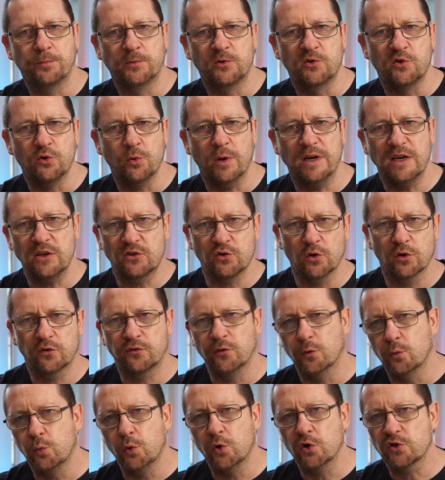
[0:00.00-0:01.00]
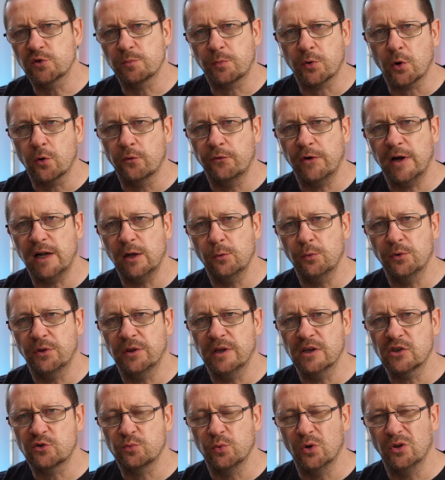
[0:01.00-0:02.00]
do any sort of a water profile with
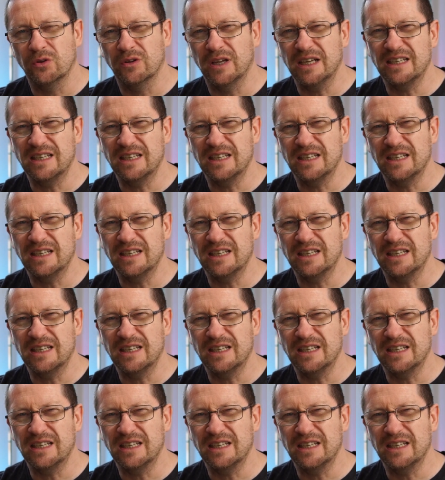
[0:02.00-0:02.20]
this one.